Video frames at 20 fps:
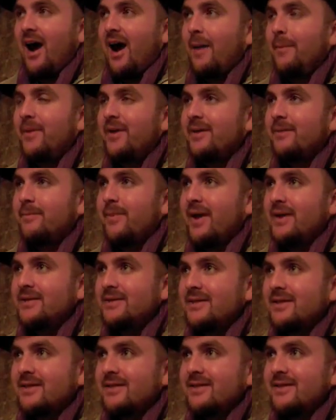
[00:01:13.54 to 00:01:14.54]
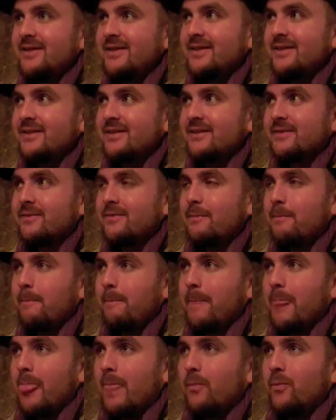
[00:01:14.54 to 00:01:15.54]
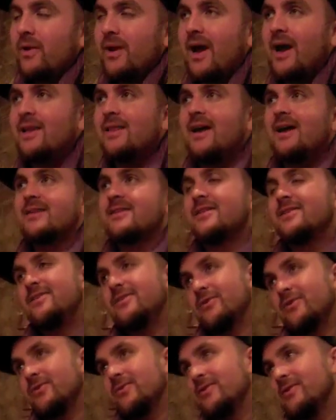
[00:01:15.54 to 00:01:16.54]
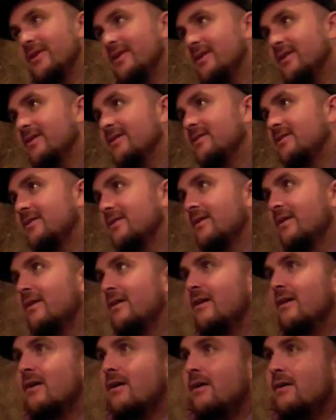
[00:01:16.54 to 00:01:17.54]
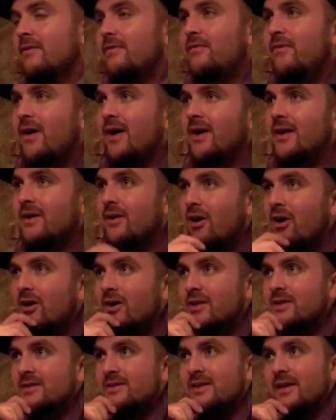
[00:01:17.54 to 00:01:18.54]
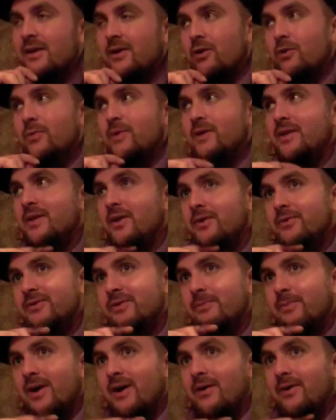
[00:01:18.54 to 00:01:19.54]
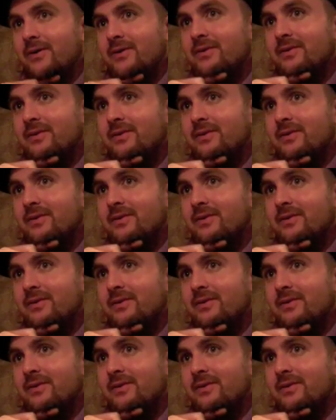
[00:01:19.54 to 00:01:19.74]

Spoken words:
I mean, basically, what I like to do is find artists that nobody knows about,